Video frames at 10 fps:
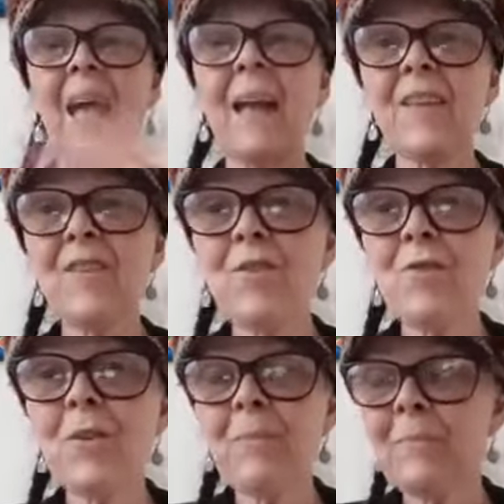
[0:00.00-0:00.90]
Hi
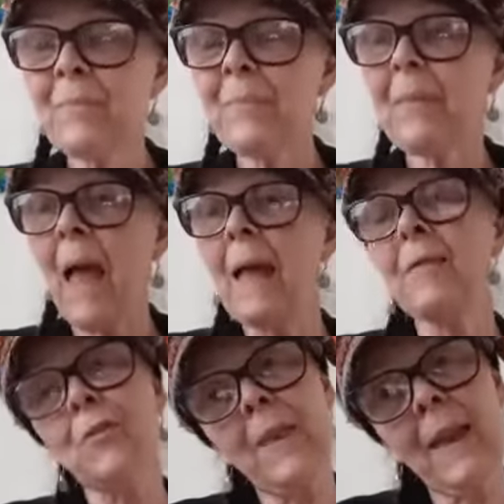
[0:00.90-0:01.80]
children,
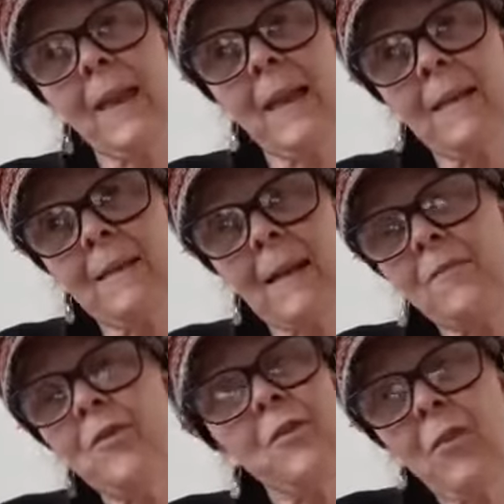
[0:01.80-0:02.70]
today
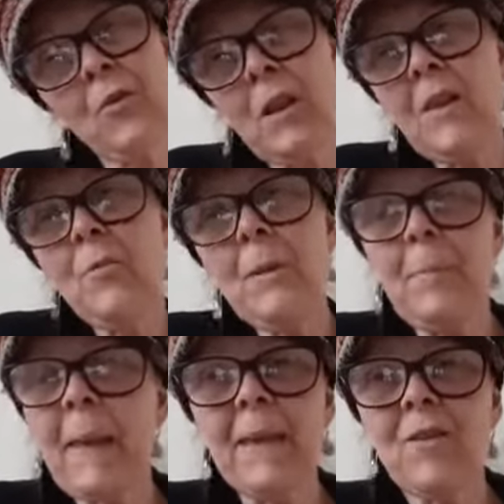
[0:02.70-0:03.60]
I've just felt a little
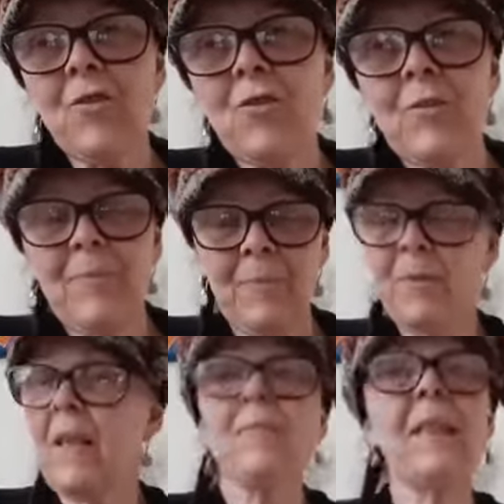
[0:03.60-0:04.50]
bit peckish
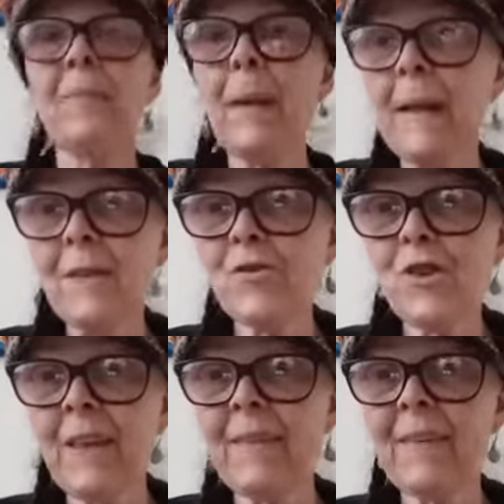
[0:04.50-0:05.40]
because I haven't had my
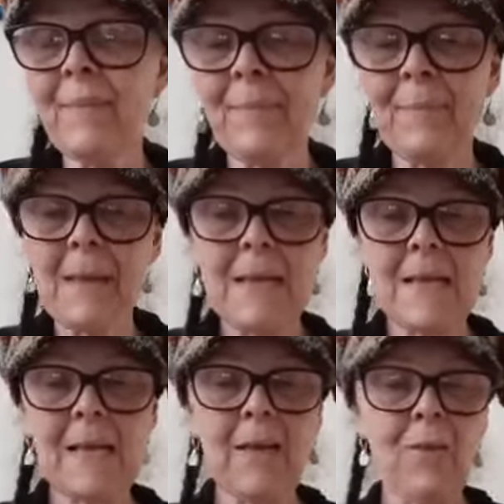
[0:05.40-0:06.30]
lunch yet.
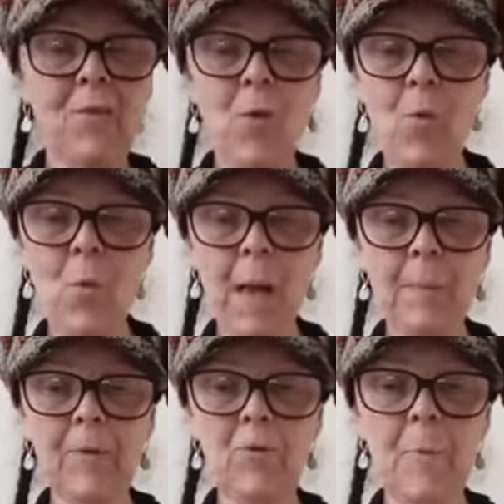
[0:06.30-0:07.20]
So
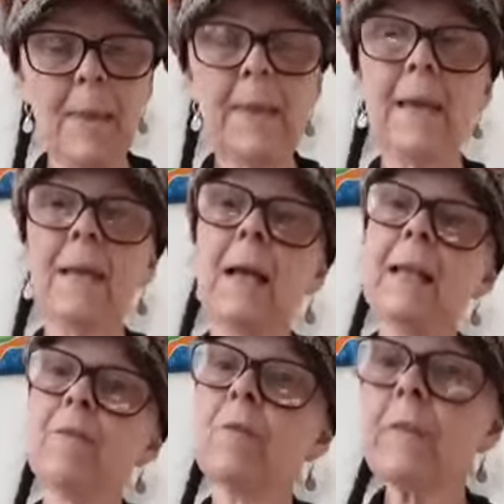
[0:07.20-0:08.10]
I'm going to make a
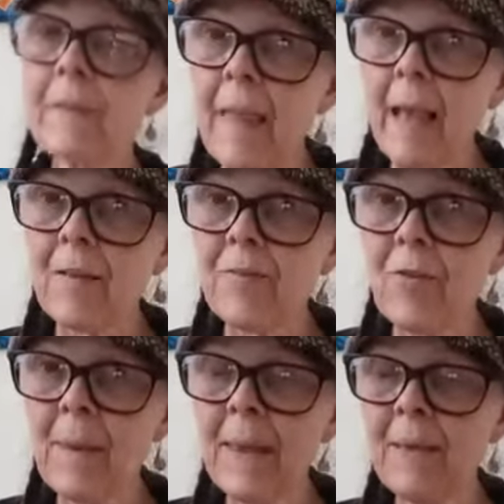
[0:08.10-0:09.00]
little snack
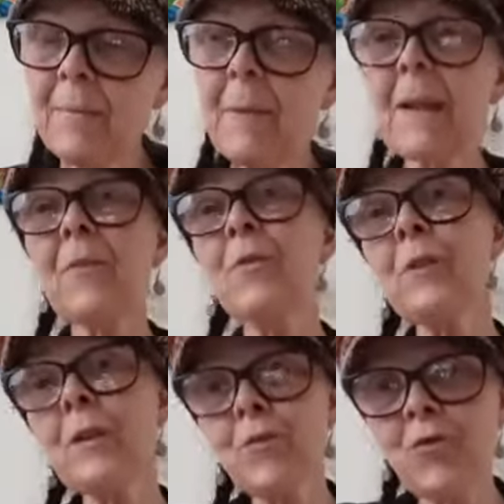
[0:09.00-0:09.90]
for me and I
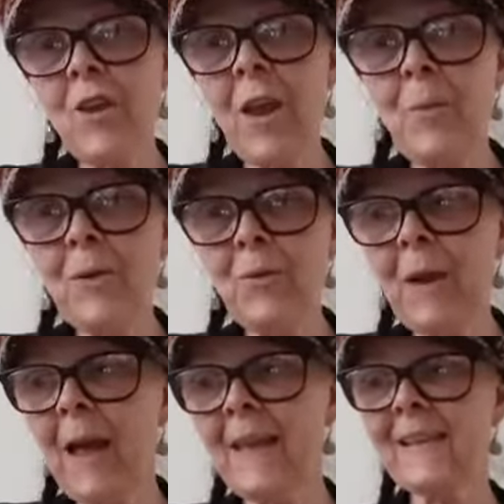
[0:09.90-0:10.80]
thought I'd share with you
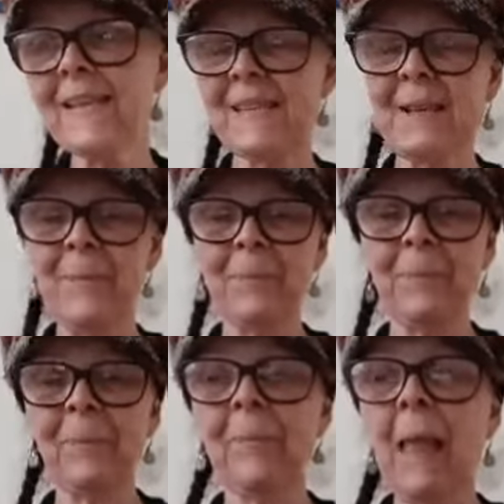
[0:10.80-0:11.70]
guys.
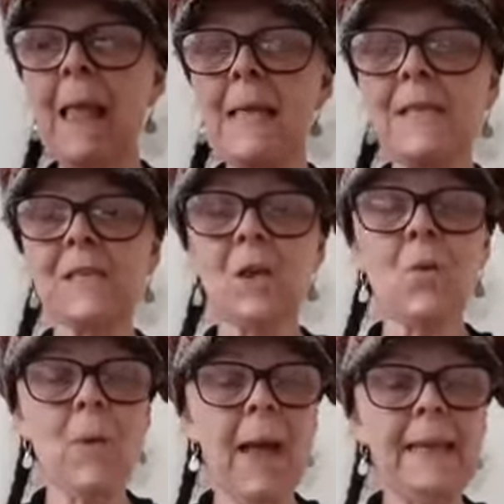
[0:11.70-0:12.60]

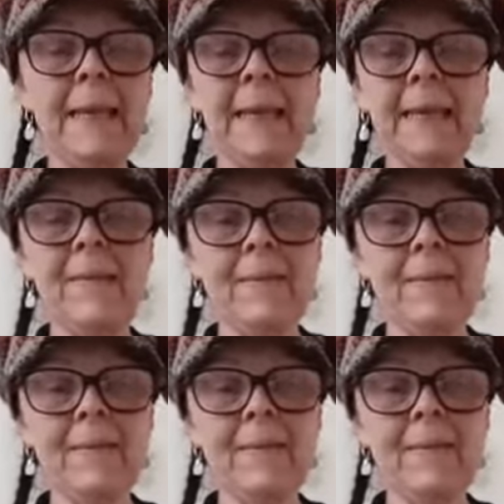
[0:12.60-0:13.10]
So I need